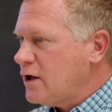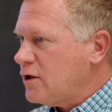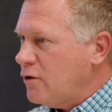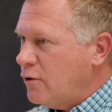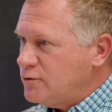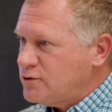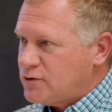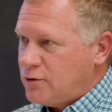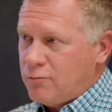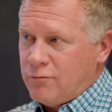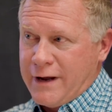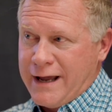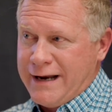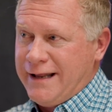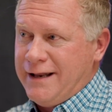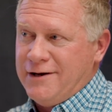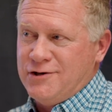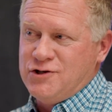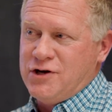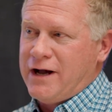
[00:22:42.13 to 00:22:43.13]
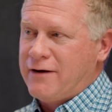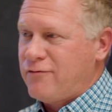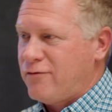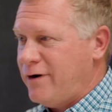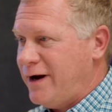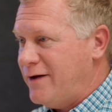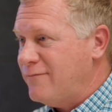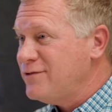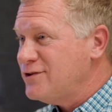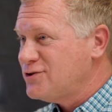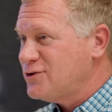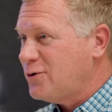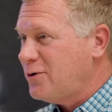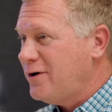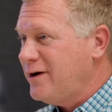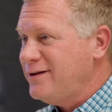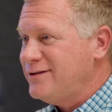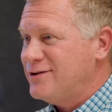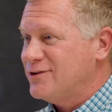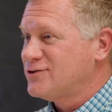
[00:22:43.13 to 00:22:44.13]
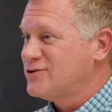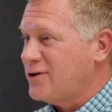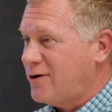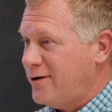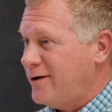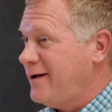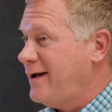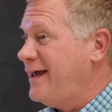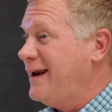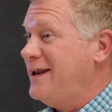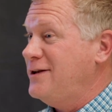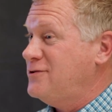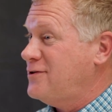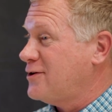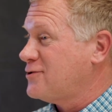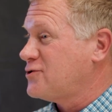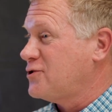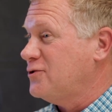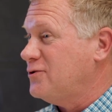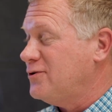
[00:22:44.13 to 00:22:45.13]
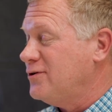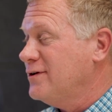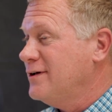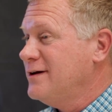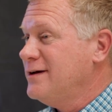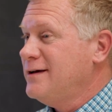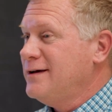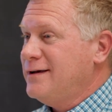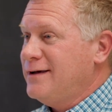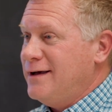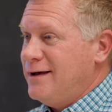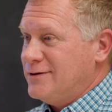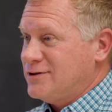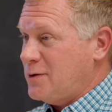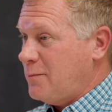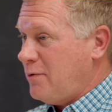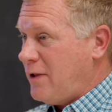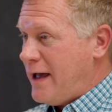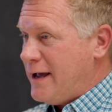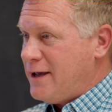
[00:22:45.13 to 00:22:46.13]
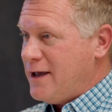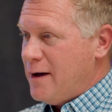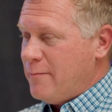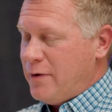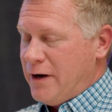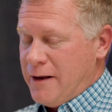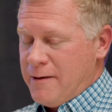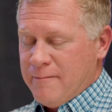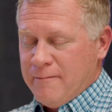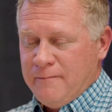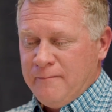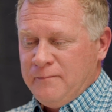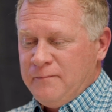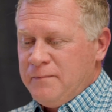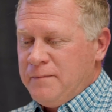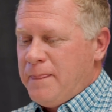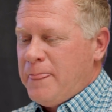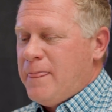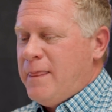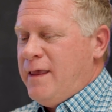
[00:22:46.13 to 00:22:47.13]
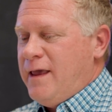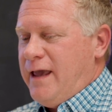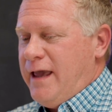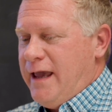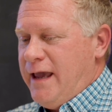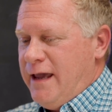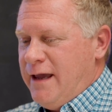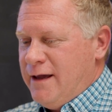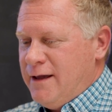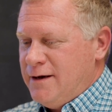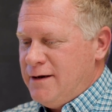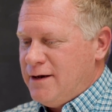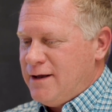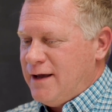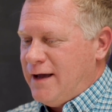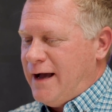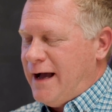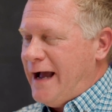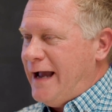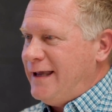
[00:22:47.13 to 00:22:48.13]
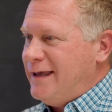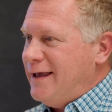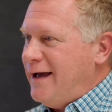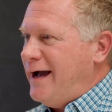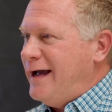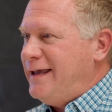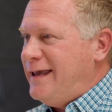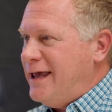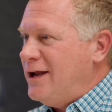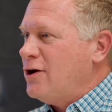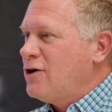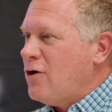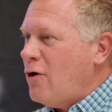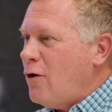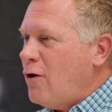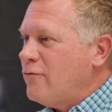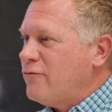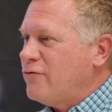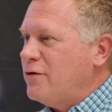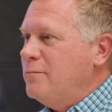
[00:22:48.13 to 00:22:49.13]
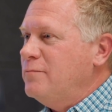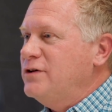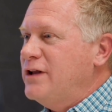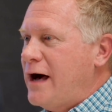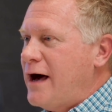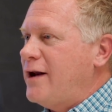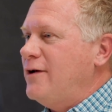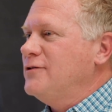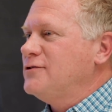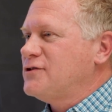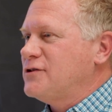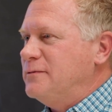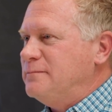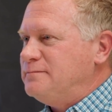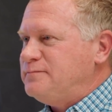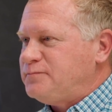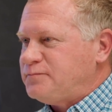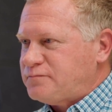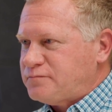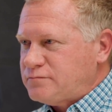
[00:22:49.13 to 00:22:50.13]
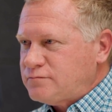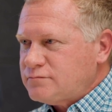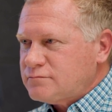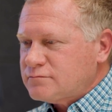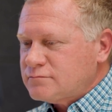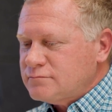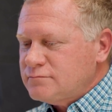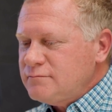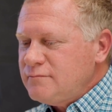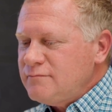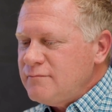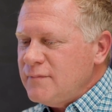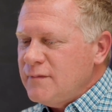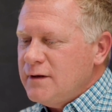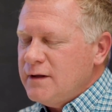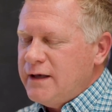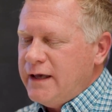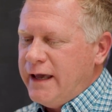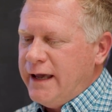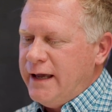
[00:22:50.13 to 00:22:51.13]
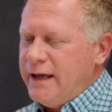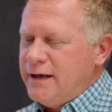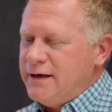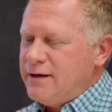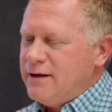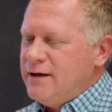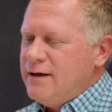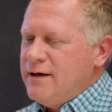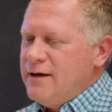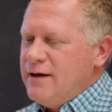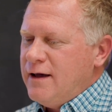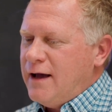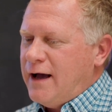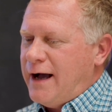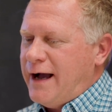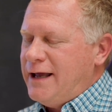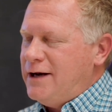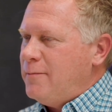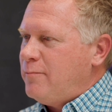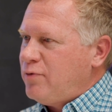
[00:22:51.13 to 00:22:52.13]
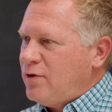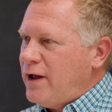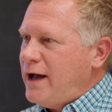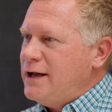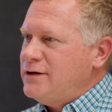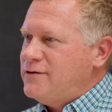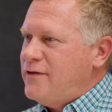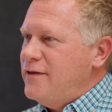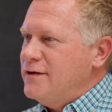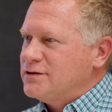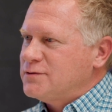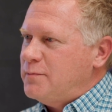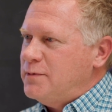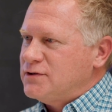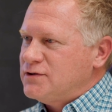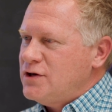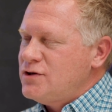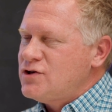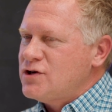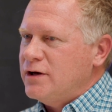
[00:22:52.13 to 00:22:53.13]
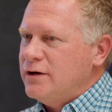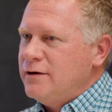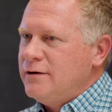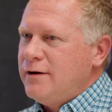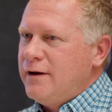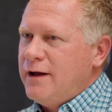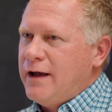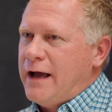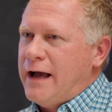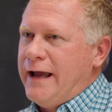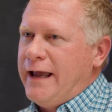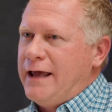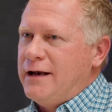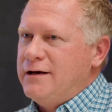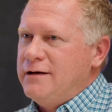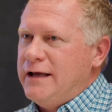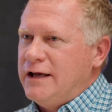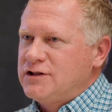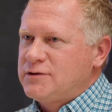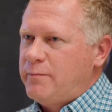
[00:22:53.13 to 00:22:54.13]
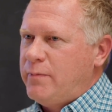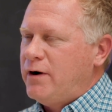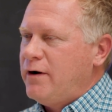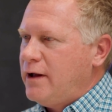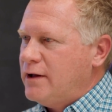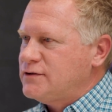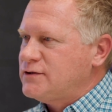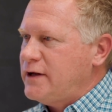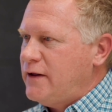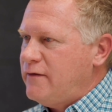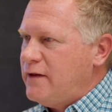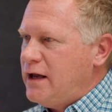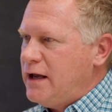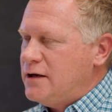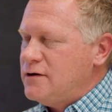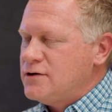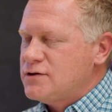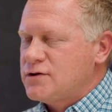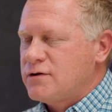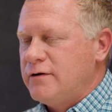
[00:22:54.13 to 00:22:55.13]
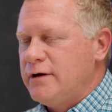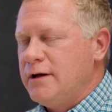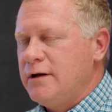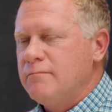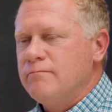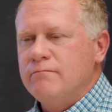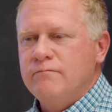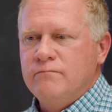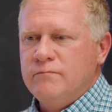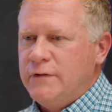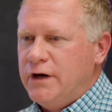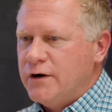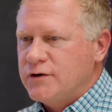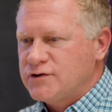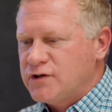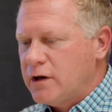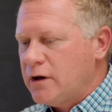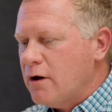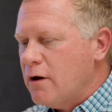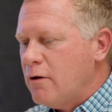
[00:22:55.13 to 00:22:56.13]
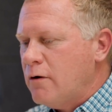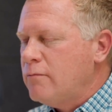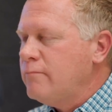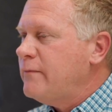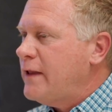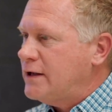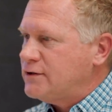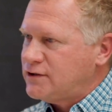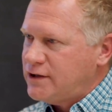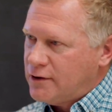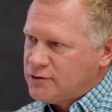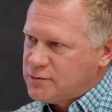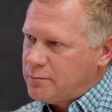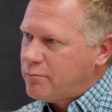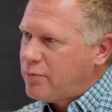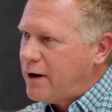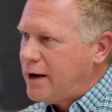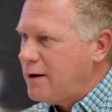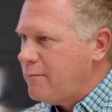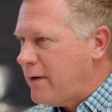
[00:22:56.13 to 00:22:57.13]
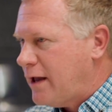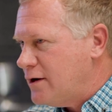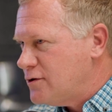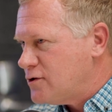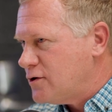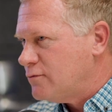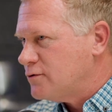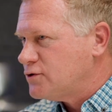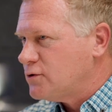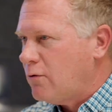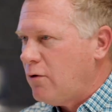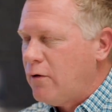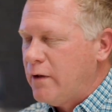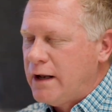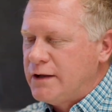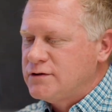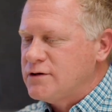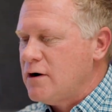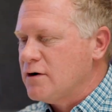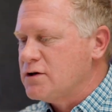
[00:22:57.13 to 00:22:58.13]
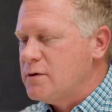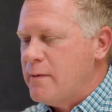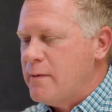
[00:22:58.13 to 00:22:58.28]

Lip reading: close to writing a check for inventory to start an industrial supply company. And I get a call from Donaldson. And I had applied to this position. I had experience in the industry years ago, that sales and product manager's role that I talked